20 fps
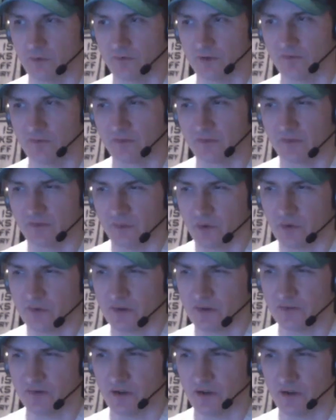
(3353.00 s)
nice, because it's always
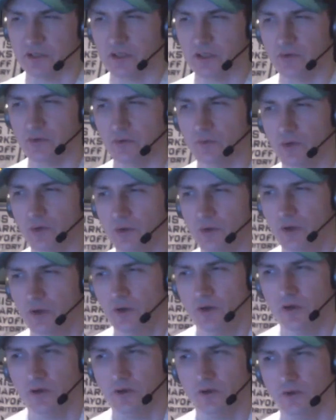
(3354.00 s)
nice. I mean,
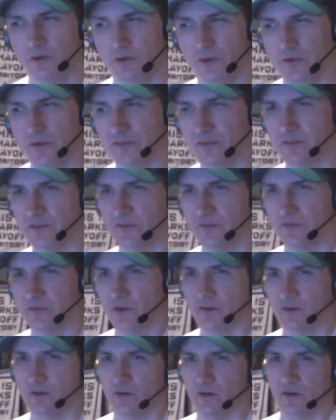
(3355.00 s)
I said this
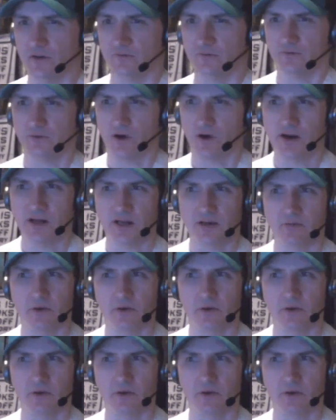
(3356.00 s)
on Friday,